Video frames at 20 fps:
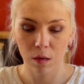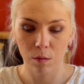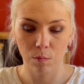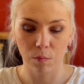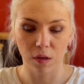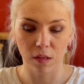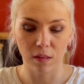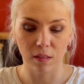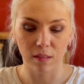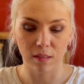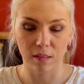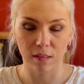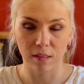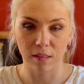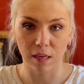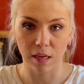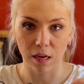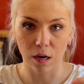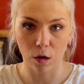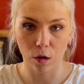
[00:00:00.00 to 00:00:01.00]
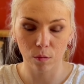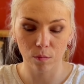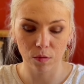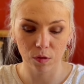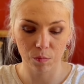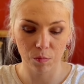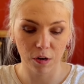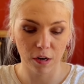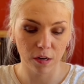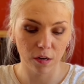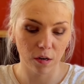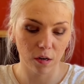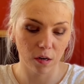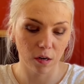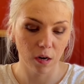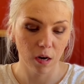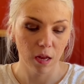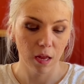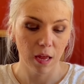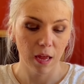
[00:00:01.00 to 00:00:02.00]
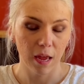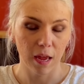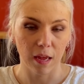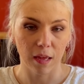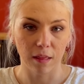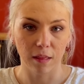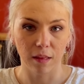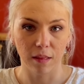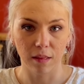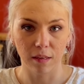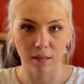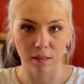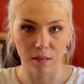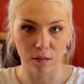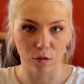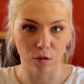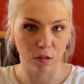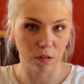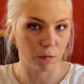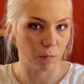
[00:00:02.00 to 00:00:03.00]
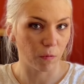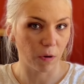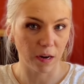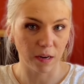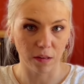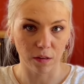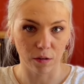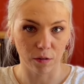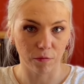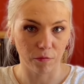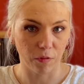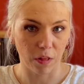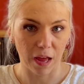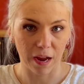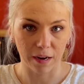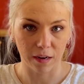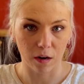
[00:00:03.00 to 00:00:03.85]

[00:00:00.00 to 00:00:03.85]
But this is the Hermspringer, and then this is just a regular flat